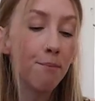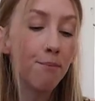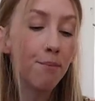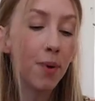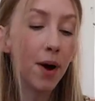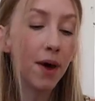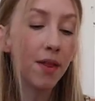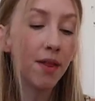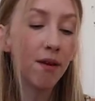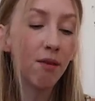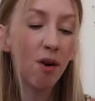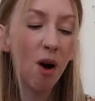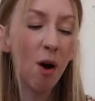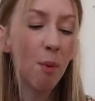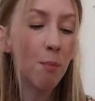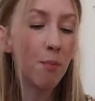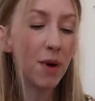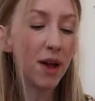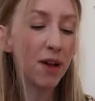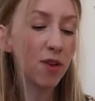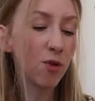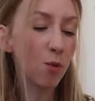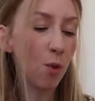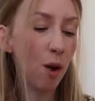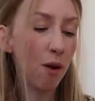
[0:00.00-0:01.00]
but there are
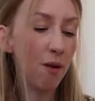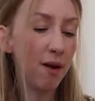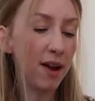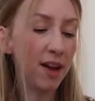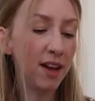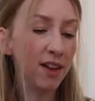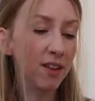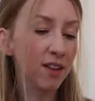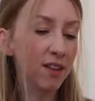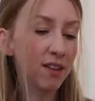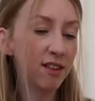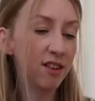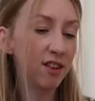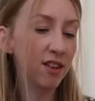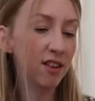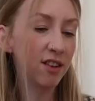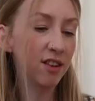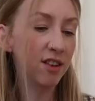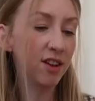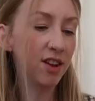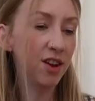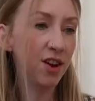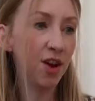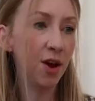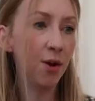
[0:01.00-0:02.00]
bits where it is
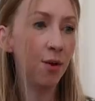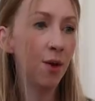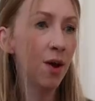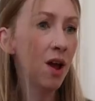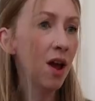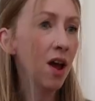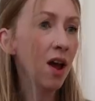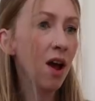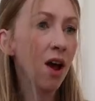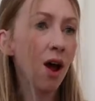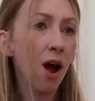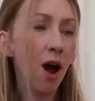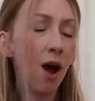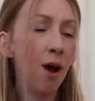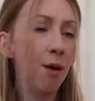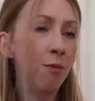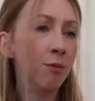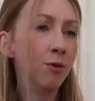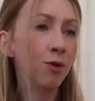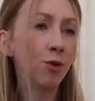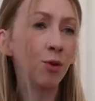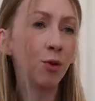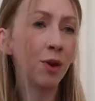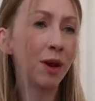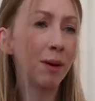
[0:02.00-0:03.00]
just you know
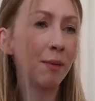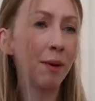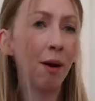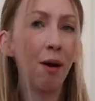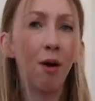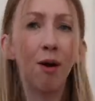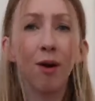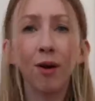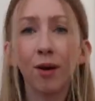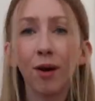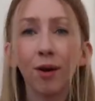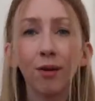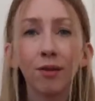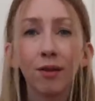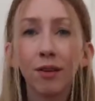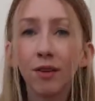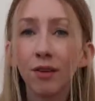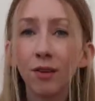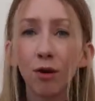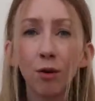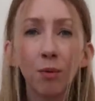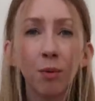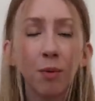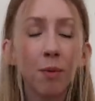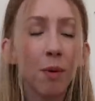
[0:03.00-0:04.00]
um, talking about her going to the
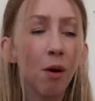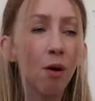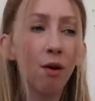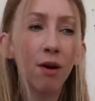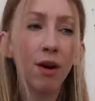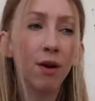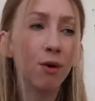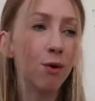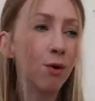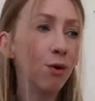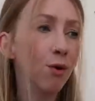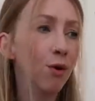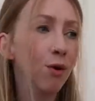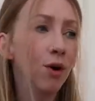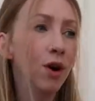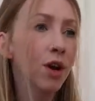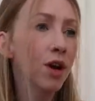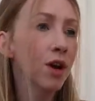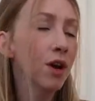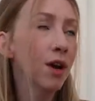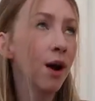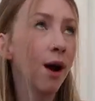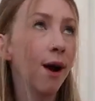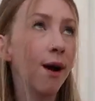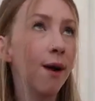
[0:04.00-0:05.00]
supermarket or
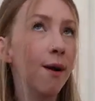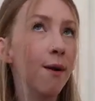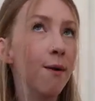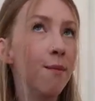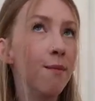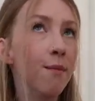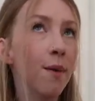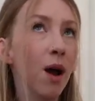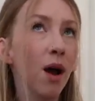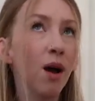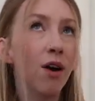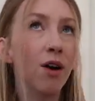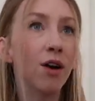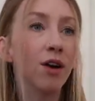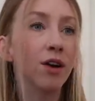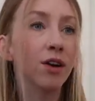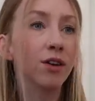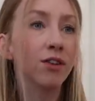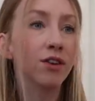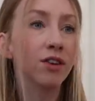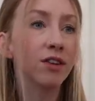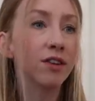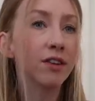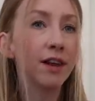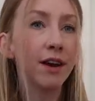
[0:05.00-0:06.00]
um,
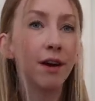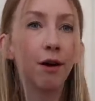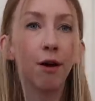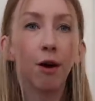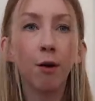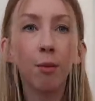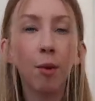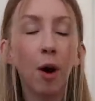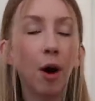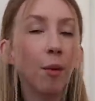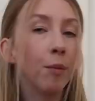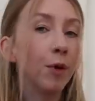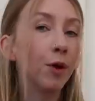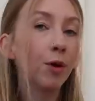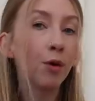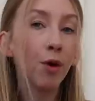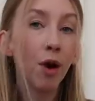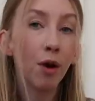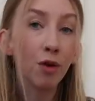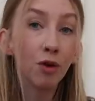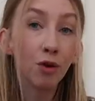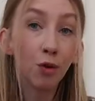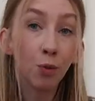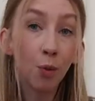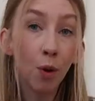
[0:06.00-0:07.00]
her just in her apartment or
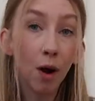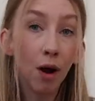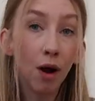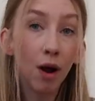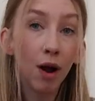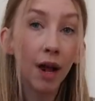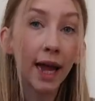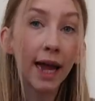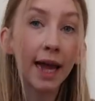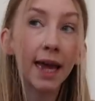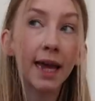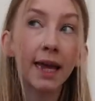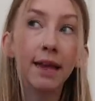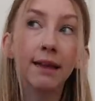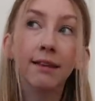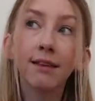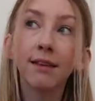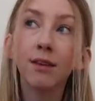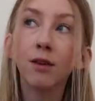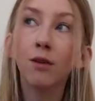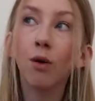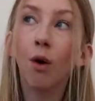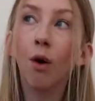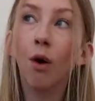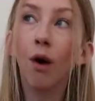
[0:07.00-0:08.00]
going to work.
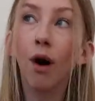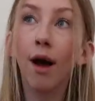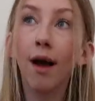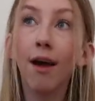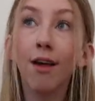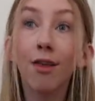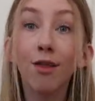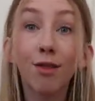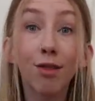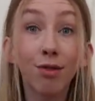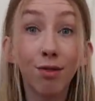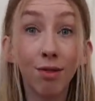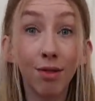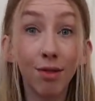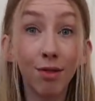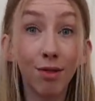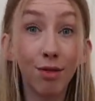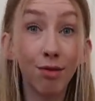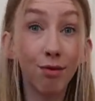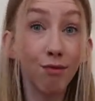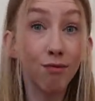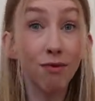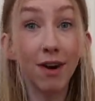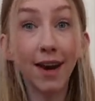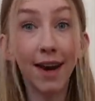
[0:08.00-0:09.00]
It's not
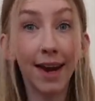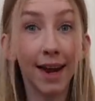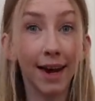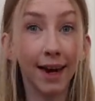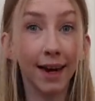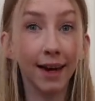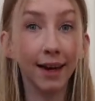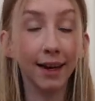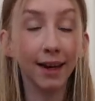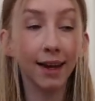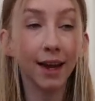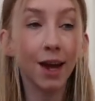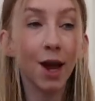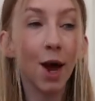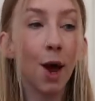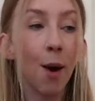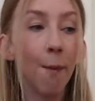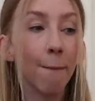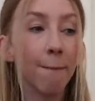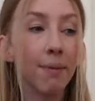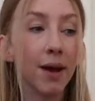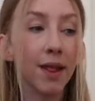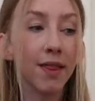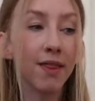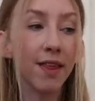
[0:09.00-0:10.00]
thrilling,
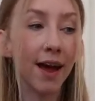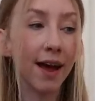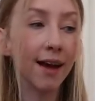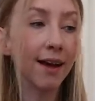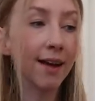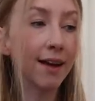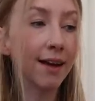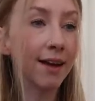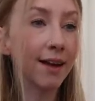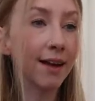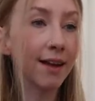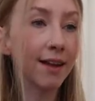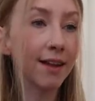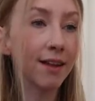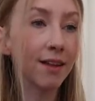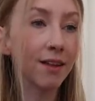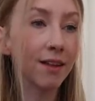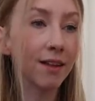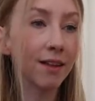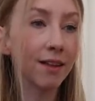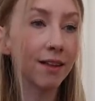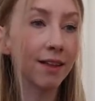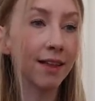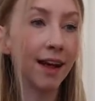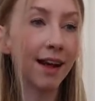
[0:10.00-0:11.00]
but that
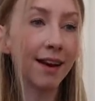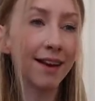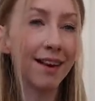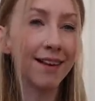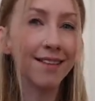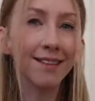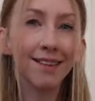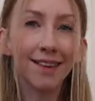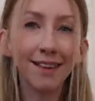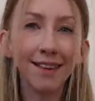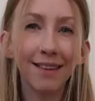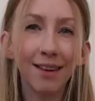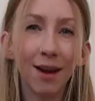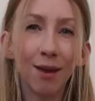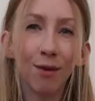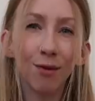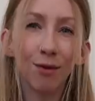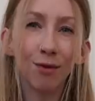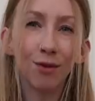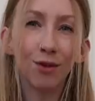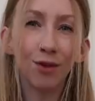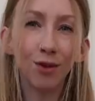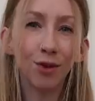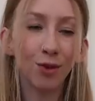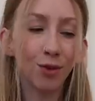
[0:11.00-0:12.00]
that lends
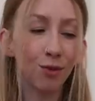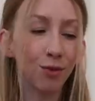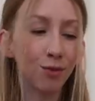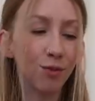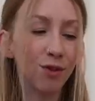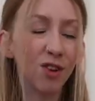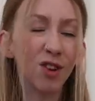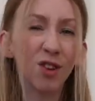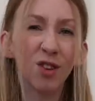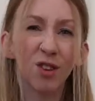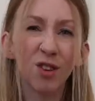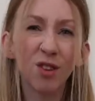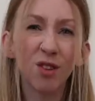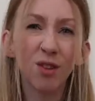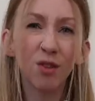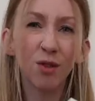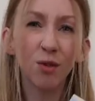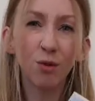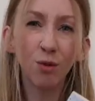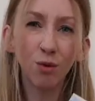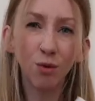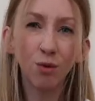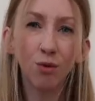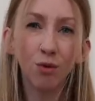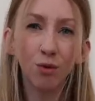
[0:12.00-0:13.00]
itself to the
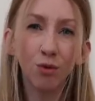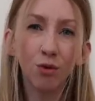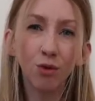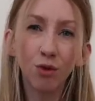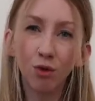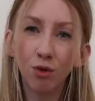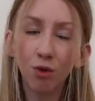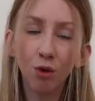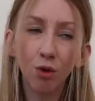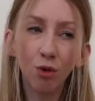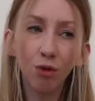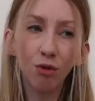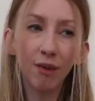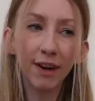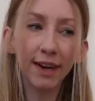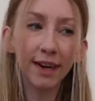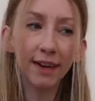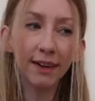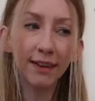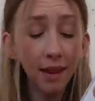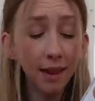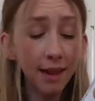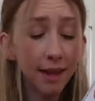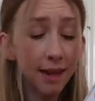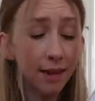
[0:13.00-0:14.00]

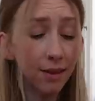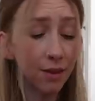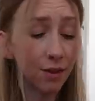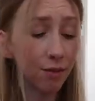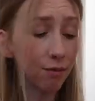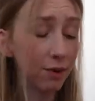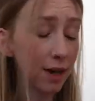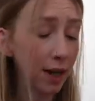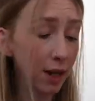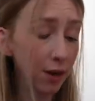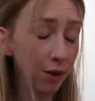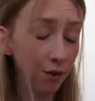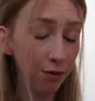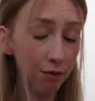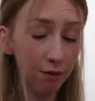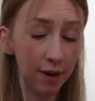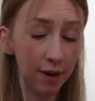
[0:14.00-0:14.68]
story. I think it's a really good